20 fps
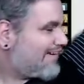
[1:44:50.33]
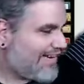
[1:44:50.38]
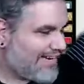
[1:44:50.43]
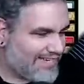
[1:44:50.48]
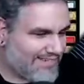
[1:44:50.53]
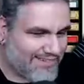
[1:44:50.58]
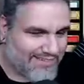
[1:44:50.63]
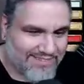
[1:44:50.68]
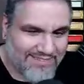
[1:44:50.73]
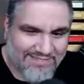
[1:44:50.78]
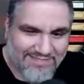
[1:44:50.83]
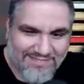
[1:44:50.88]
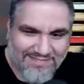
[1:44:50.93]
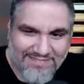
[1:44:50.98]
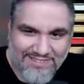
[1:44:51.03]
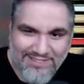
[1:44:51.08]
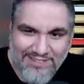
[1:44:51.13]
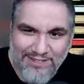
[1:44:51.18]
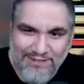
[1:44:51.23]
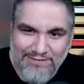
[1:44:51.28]
How you doing?
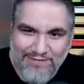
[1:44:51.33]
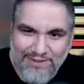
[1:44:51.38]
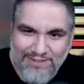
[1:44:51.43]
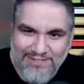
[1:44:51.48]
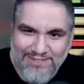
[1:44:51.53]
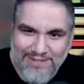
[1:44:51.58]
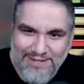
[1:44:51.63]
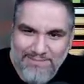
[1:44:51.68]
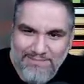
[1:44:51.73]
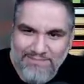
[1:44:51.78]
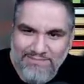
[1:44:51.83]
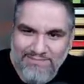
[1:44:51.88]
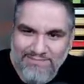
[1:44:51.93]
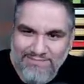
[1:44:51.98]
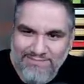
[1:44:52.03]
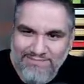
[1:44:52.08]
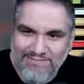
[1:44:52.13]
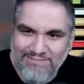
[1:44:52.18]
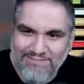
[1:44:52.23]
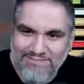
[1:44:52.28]
You gonna fall asleep?
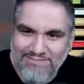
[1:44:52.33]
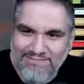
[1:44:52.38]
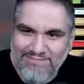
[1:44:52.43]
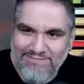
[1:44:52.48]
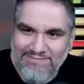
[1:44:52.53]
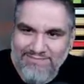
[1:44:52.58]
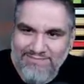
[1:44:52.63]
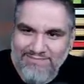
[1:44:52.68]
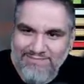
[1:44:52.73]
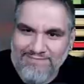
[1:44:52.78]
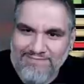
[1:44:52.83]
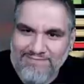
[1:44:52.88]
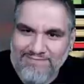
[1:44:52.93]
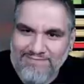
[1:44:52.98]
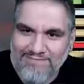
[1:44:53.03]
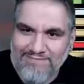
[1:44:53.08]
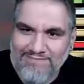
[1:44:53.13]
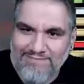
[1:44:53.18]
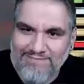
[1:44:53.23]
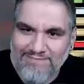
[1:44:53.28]
Mant.
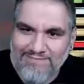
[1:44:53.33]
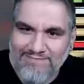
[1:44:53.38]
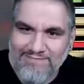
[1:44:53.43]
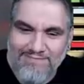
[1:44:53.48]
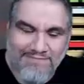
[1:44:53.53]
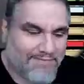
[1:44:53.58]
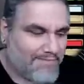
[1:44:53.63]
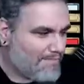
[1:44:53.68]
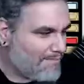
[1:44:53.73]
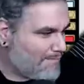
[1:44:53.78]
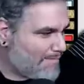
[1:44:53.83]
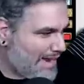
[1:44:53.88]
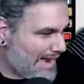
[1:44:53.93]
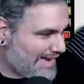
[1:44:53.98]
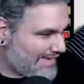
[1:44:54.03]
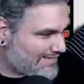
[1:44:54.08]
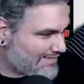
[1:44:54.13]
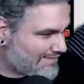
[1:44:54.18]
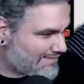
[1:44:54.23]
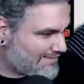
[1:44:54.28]

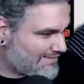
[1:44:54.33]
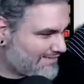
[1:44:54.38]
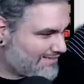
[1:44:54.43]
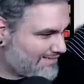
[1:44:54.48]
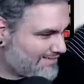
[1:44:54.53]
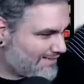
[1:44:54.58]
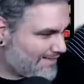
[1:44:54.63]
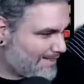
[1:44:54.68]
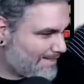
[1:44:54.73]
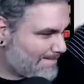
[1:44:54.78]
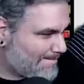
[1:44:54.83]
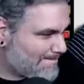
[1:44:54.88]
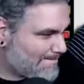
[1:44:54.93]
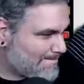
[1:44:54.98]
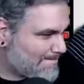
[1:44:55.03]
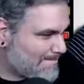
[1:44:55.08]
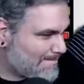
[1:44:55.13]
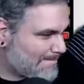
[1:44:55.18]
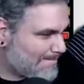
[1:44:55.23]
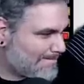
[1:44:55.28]
Mant? Mm-hmm.
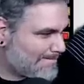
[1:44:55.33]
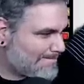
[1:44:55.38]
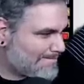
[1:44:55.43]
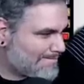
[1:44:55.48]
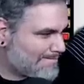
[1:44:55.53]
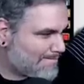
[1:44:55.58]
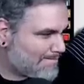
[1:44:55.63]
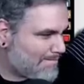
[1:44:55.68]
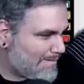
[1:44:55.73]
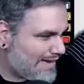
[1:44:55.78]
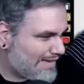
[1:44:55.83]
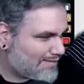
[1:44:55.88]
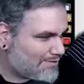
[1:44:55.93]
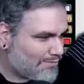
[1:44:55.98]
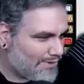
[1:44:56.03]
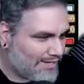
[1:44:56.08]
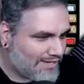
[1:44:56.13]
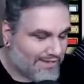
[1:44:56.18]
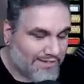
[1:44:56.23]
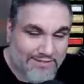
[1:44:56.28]
Mant
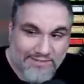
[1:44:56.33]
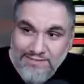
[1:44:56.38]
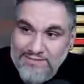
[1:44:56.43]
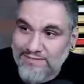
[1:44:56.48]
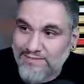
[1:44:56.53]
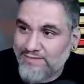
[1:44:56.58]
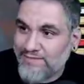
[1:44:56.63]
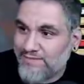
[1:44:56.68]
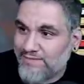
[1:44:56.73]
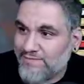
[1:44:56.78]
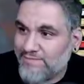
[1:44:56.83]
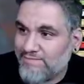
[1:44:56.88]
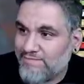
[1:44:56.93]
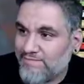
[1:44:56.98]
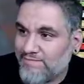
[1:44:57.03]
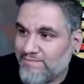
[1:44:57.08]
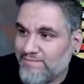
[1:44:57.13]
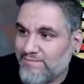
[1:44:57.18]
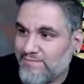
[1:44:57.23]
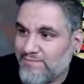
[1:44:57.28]
what? That's all I gotta
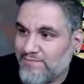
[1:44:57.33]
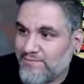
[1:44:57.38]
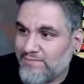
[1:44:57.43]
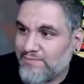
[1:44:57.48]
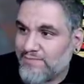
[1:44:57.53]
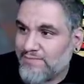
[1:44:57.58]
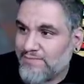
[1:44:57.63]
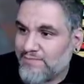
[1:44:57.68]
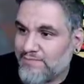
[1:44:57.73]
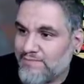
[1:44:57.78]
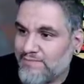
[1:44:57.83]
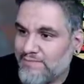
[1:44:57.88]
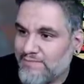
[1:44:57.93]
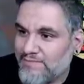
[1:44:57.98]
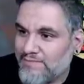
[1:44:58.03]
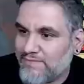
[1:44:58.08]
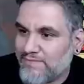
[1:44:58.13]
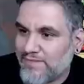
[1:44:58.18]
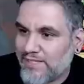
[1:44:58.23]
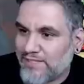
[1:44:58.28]
say is mant.
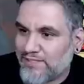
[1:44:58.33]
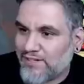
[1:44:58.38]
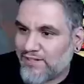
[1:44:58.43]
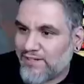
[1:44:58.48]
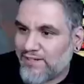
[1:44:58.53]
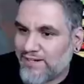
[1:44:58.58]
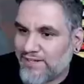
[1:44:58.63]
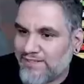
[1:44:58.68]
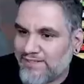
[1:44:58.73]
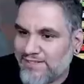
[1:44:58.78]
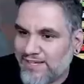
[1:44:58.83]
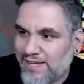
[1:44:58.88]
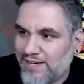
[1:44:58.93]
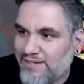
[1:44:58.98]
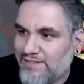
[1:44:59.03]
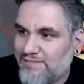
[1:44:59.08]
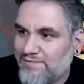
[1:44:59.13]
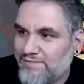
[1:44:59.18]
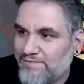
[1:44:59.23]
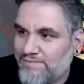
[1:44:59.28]
That's all you gotta
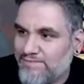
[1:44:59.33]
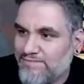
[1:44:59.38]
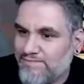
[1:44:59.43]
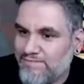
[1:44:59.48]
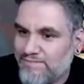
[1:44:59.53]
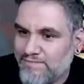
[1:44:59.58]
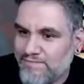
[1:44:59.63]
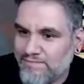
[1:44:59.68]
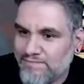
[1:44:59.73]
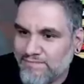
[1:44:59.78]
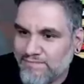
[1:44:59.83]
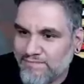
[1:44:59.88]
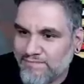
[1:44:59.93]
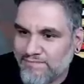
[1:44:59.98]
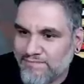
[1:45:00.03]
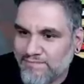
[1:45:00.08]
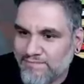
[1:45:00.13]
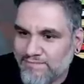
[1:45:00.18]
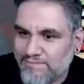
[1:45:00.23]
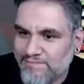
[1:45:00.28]
say? Make
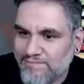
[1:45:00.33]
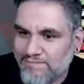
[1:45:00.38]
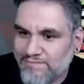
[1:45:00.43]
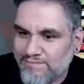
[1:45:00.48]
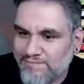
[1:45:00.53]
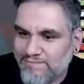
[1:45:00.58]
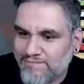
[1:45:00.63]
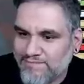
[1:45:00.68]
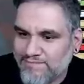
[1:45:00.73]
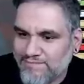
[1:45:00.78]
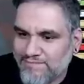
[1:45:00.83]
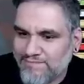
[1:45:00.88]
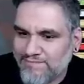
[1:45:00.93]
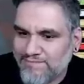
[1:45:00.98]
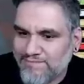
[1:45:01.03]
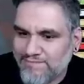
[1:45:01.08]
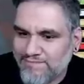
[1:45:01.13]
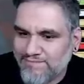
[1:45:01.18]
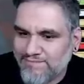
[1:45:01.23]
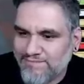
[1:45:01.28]
America
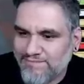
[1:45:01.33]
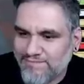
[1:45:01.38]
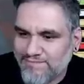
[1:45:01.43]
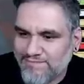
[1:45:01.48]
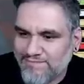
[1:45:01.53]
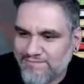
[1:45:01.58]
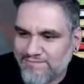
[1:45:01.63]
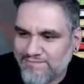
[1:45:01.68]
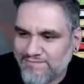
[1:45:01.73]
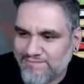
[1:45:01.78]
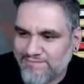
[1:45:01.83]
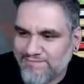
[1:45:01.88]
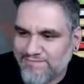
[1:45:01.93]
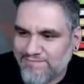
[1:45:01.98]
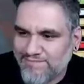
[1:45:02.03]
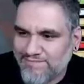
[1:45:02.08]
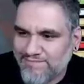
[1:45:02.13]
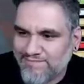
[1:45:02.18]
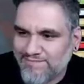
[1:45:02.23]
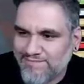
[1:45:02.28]
not
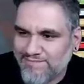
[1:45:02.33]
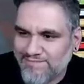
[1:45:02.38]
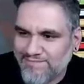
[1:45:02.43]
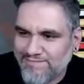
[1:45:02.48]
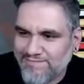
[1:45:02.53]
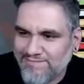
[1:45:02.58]
Trump.